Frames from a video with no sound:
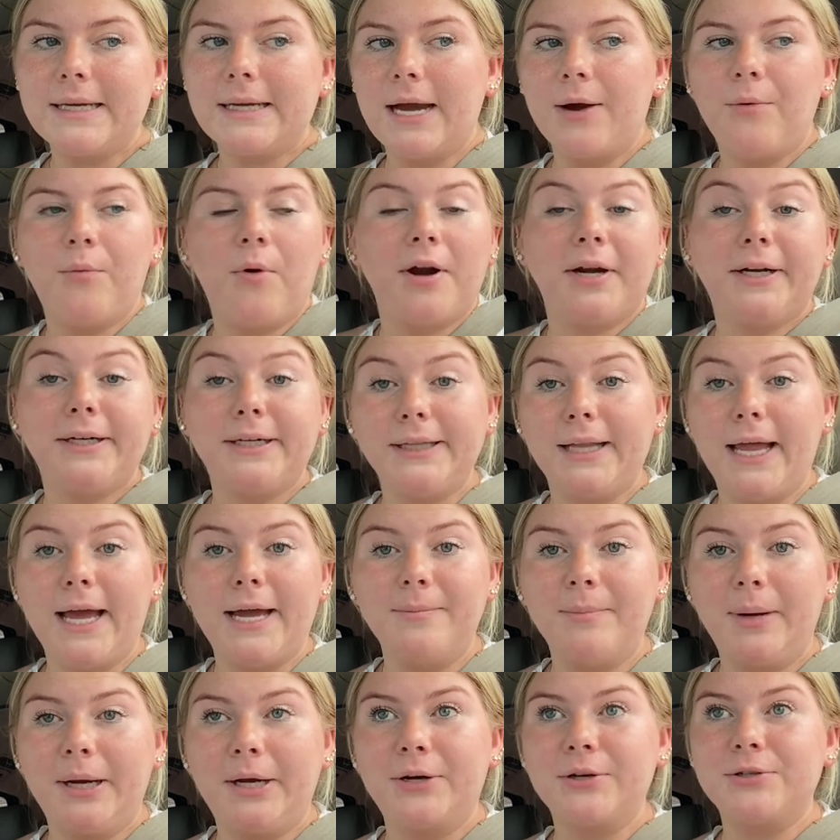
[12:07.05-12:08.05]
I wanted Align
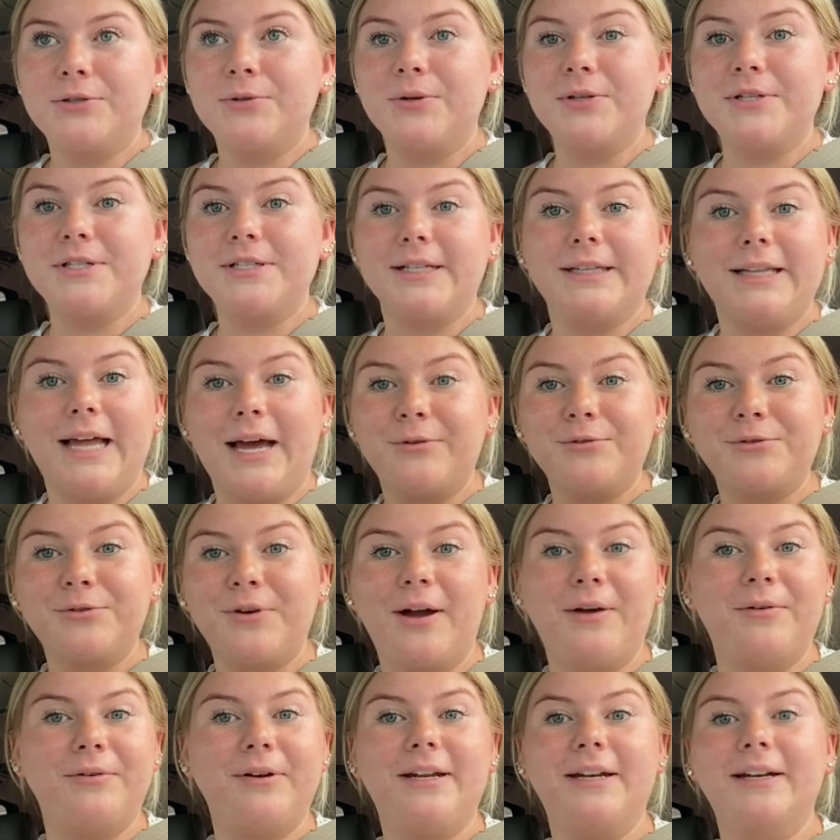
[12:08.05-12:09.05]
biker shorts to lounge
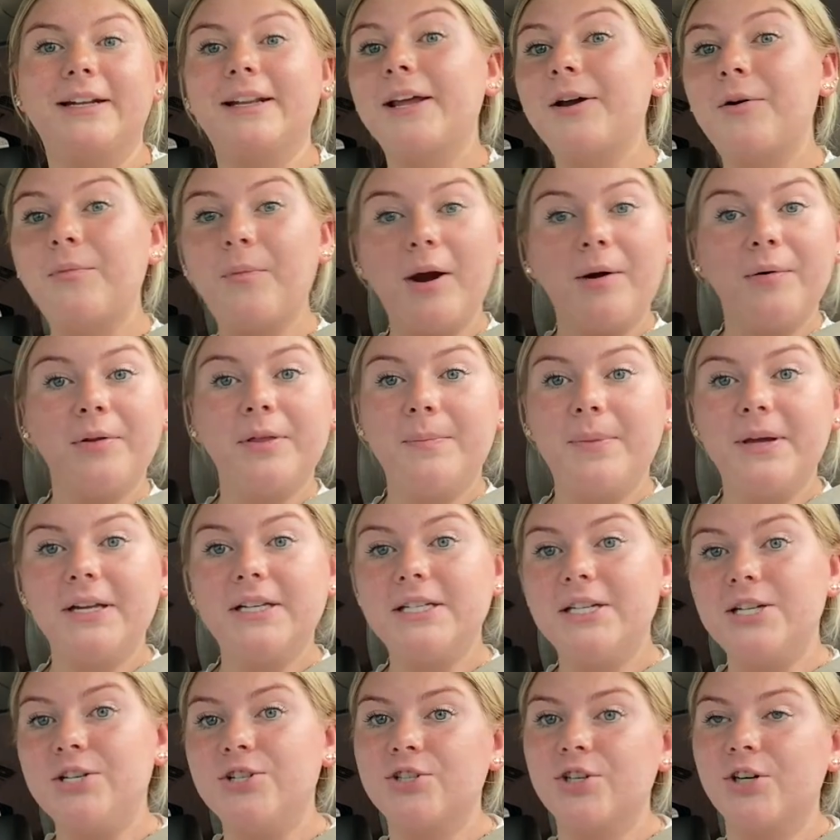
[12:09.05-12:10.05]
around in and like wear with a big
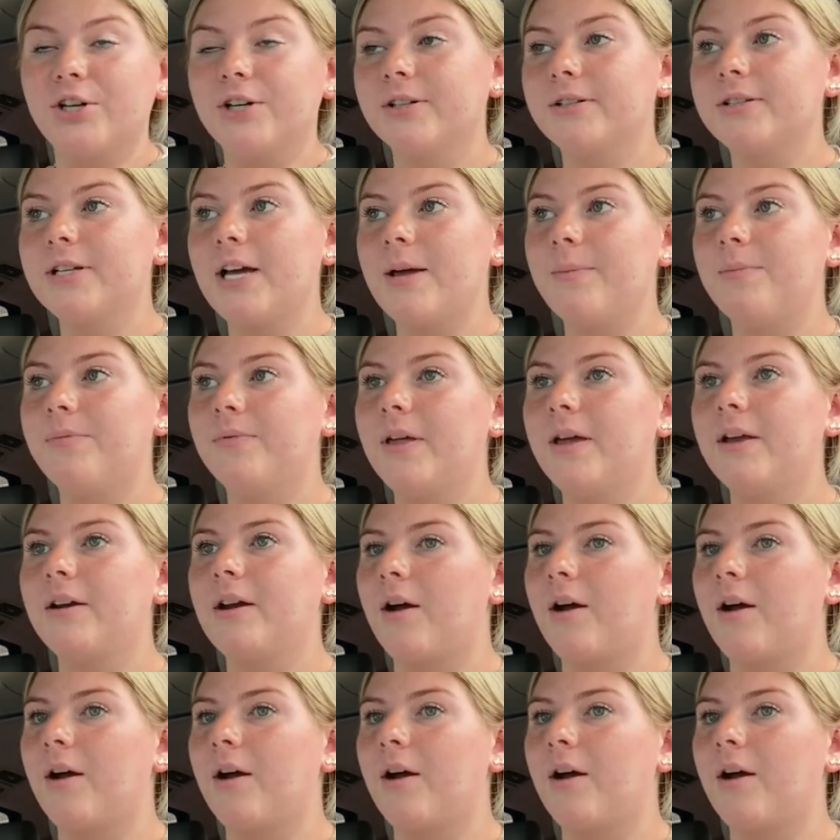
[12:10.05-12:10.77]
t-shirt type thing,